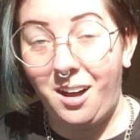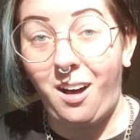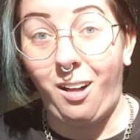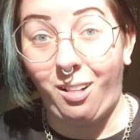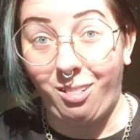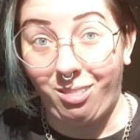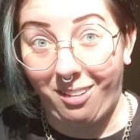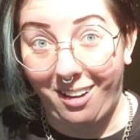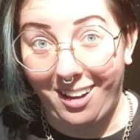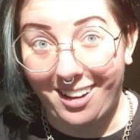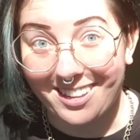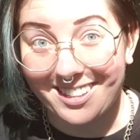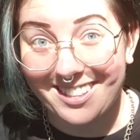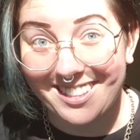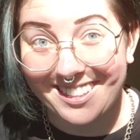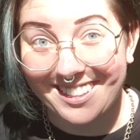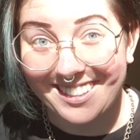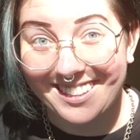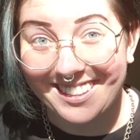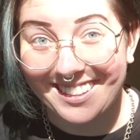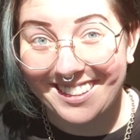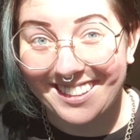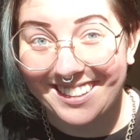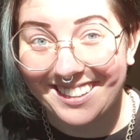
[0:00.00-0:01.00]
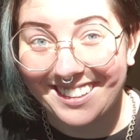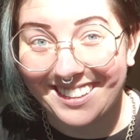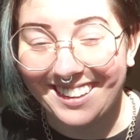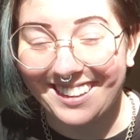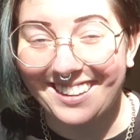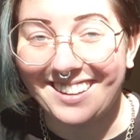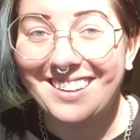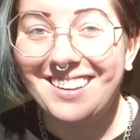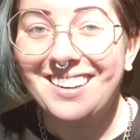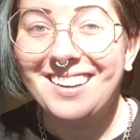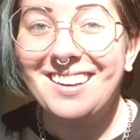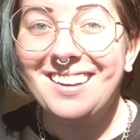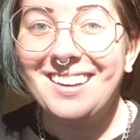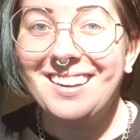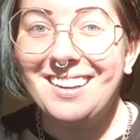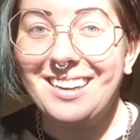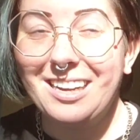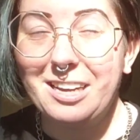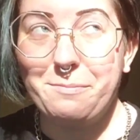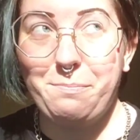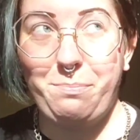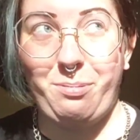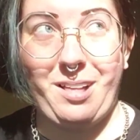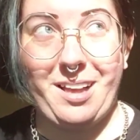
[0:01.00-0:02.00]
a lot.
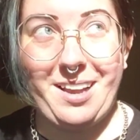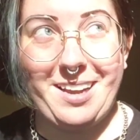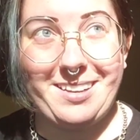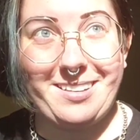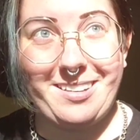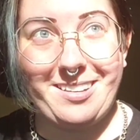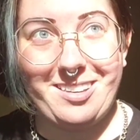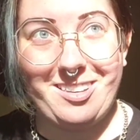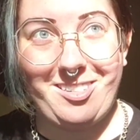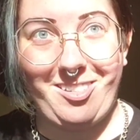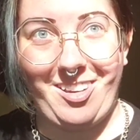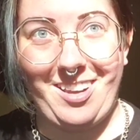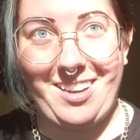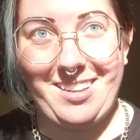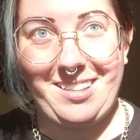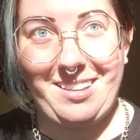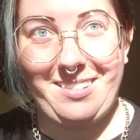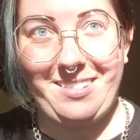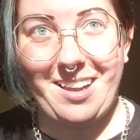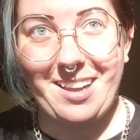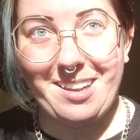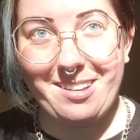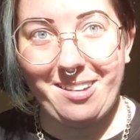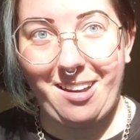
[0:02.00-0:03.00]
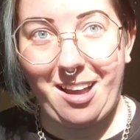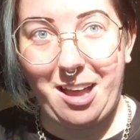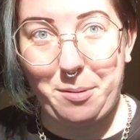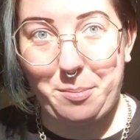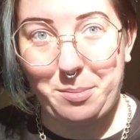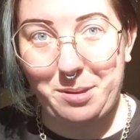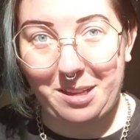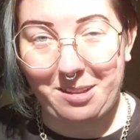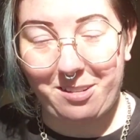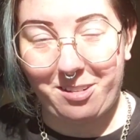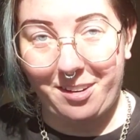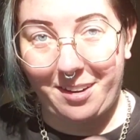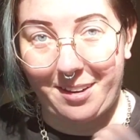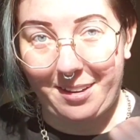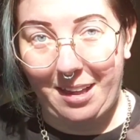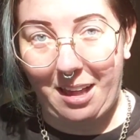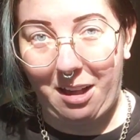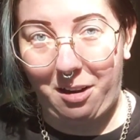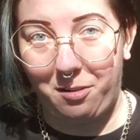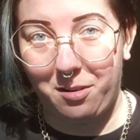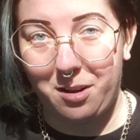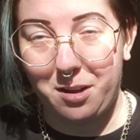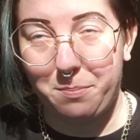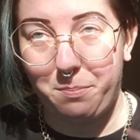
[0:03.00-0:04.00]
It bled during the daytime when I took it
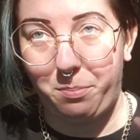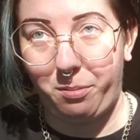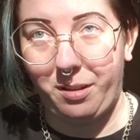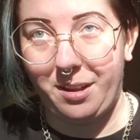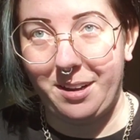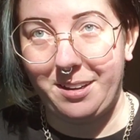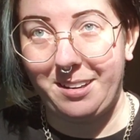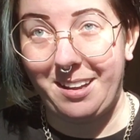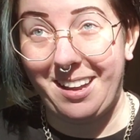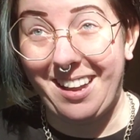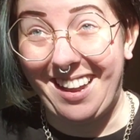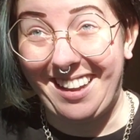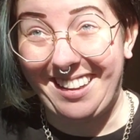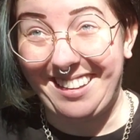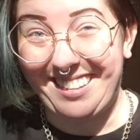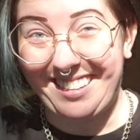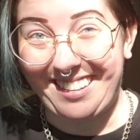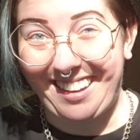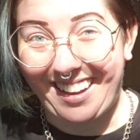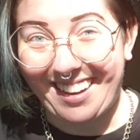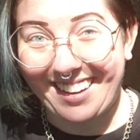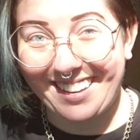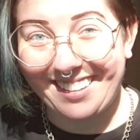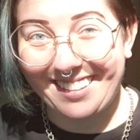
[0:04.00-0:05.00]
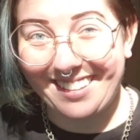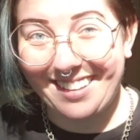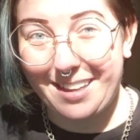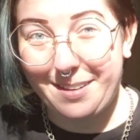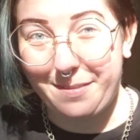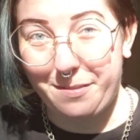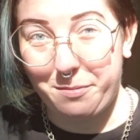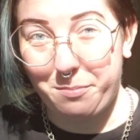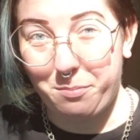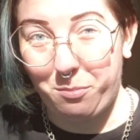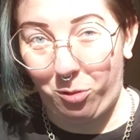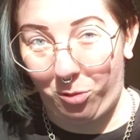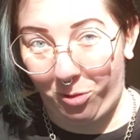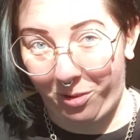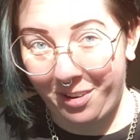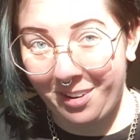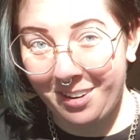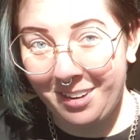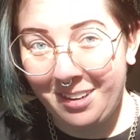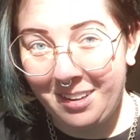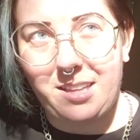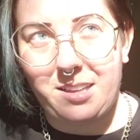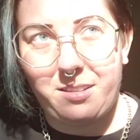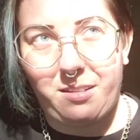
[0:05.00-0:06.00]
out. It bled at night even
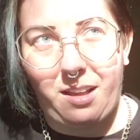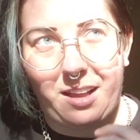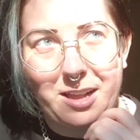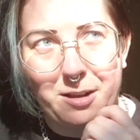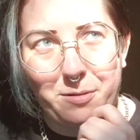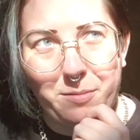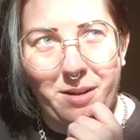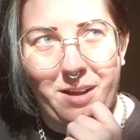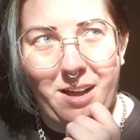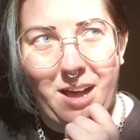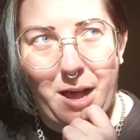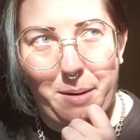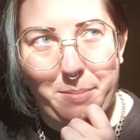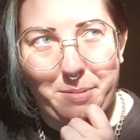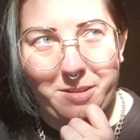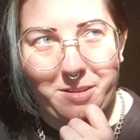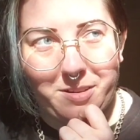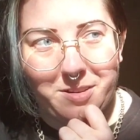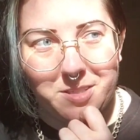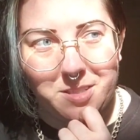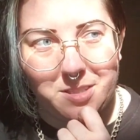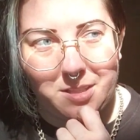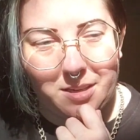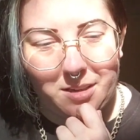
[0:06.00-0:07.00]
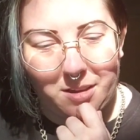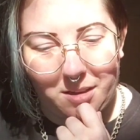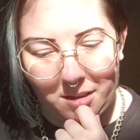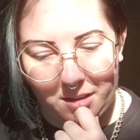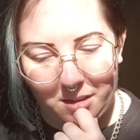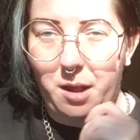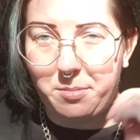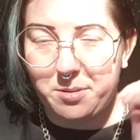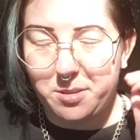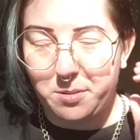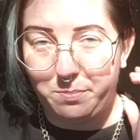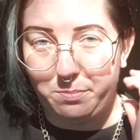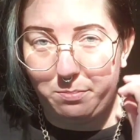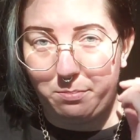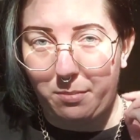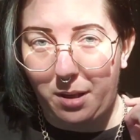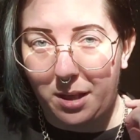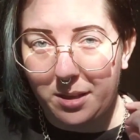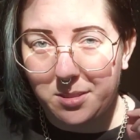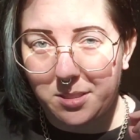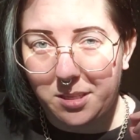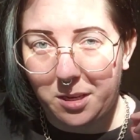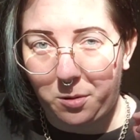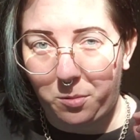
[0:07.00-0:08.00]
more. At night what happened is that I was
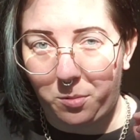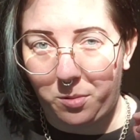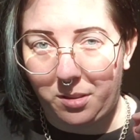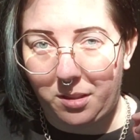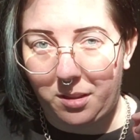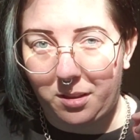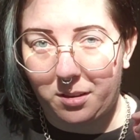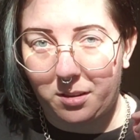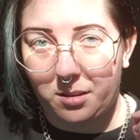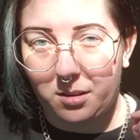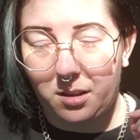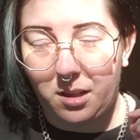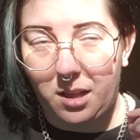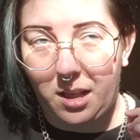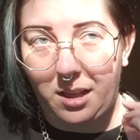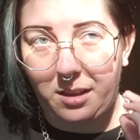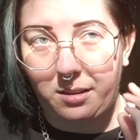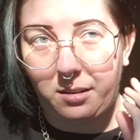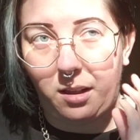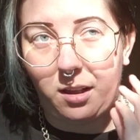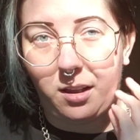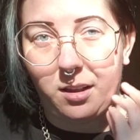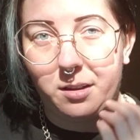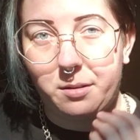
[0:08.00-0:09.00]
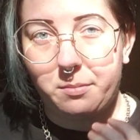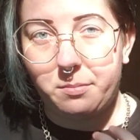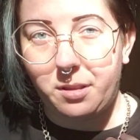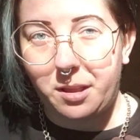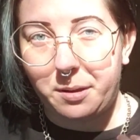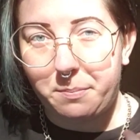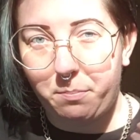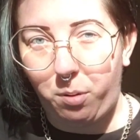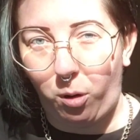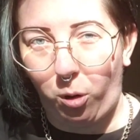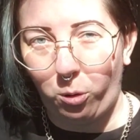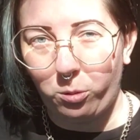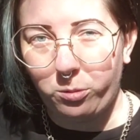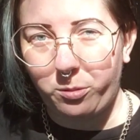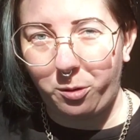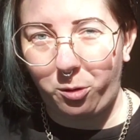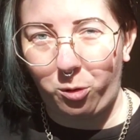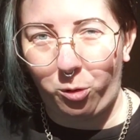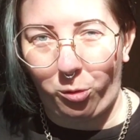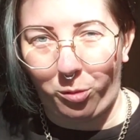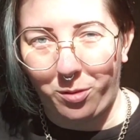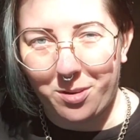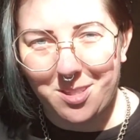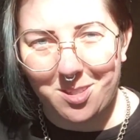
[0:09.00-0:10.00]
messing with it and I like pulled a
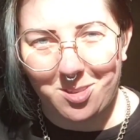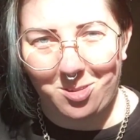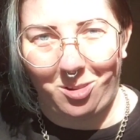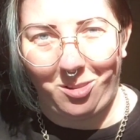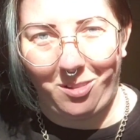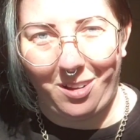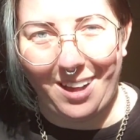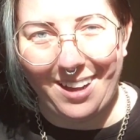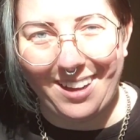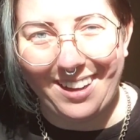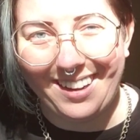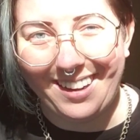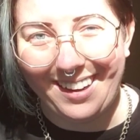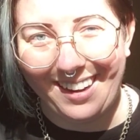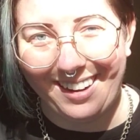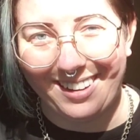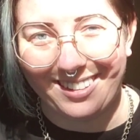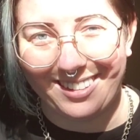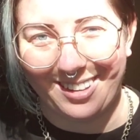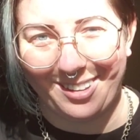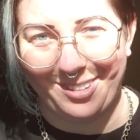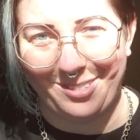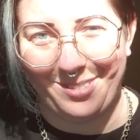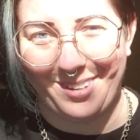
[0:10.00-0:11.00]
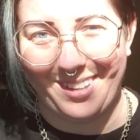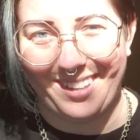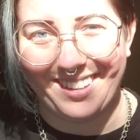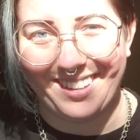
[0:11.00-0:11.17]
crystal out of